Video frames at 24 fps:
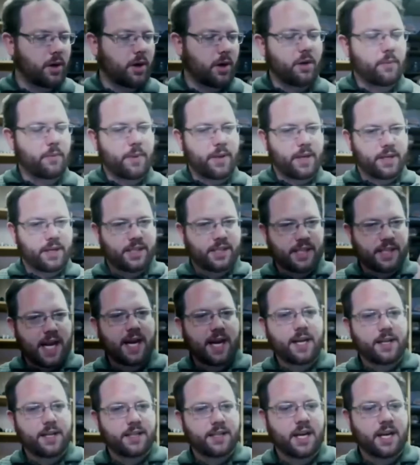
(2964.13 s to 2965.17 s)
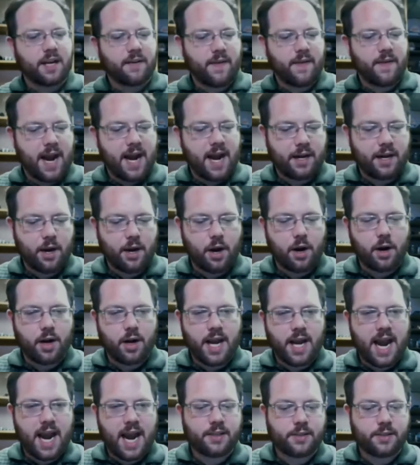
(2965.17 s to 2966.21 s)
are going to be the second set of ADR
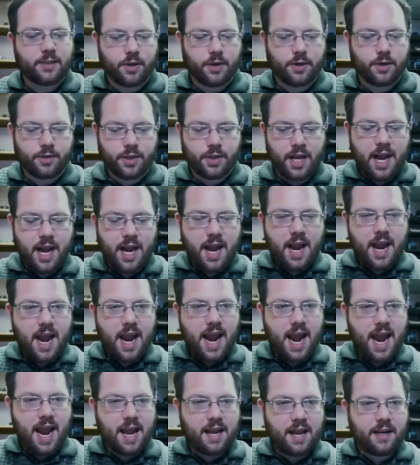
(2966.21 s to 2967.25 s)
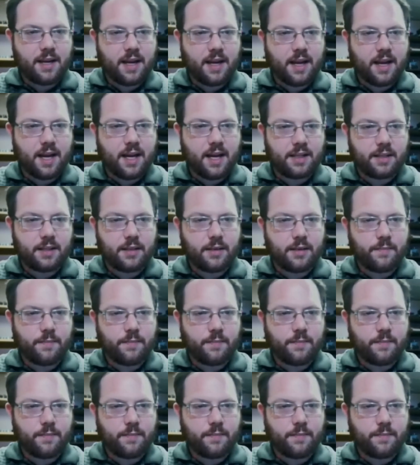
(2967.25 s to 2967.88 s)
casters. And I